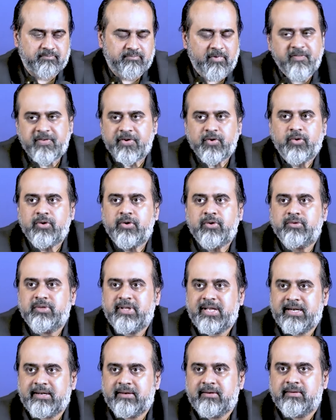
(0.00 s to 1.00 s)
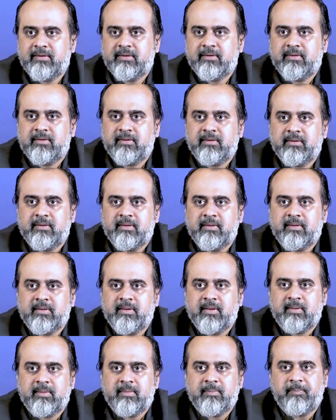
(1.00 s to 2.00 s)
But we don't do that.
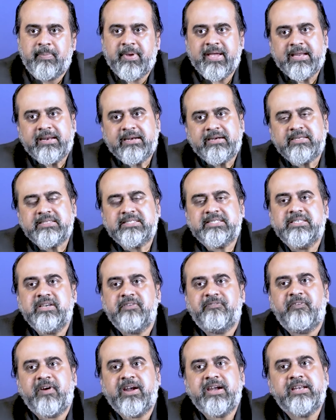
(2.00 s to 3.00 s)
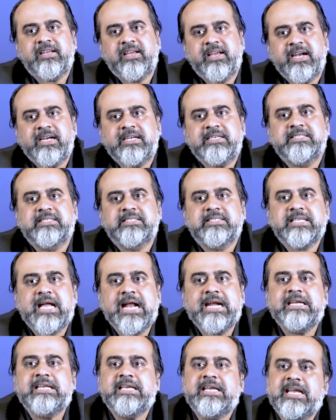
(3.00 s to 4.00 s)
Parents defend kids
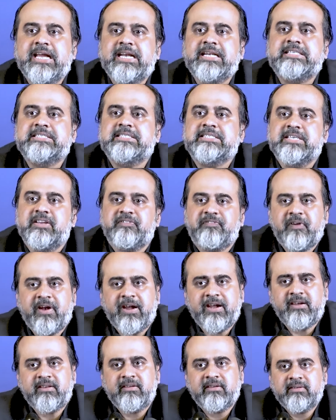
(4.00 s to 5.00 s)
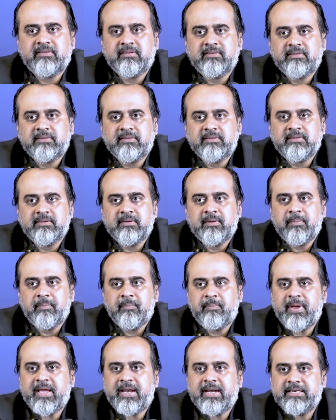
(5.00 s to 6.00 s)
and kids defend
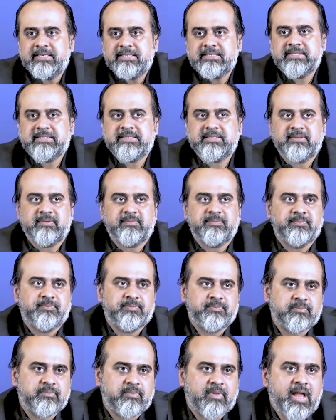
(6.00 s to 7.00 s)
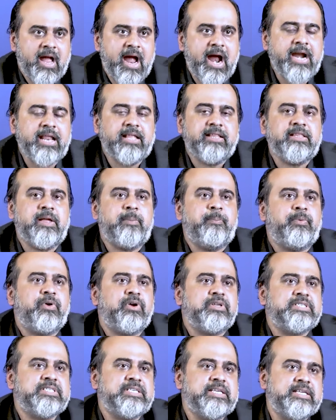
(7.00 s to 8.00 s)
parents. And in the
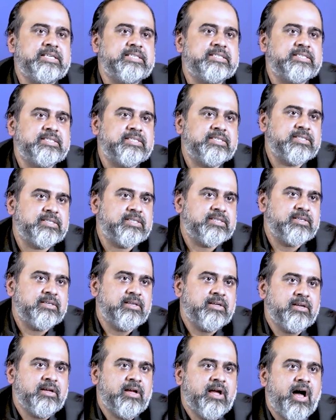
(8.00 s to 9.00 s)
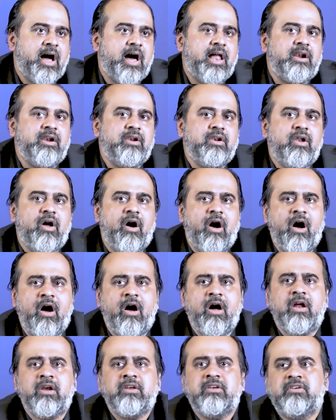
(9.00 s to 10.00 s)
process, a
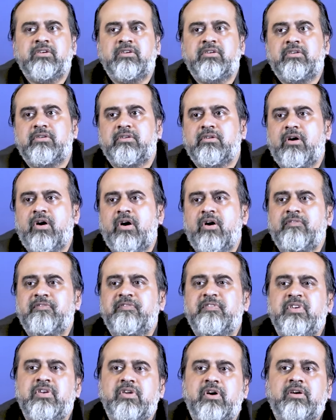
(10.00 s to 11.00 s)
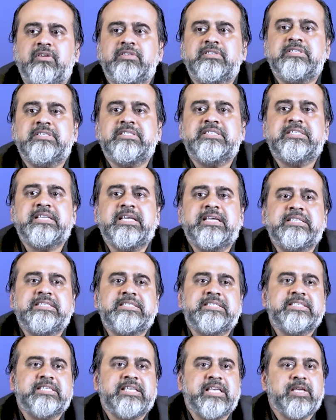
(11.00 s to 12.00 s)
lot of
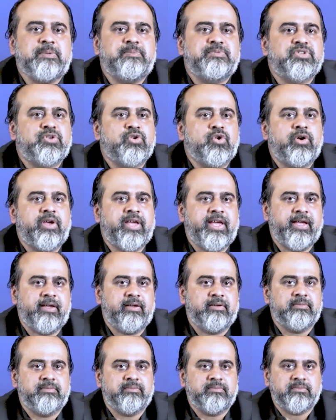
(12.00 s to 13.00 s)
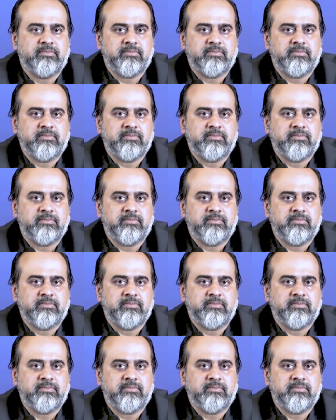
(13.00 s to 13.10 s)
nonsense keeps cooking.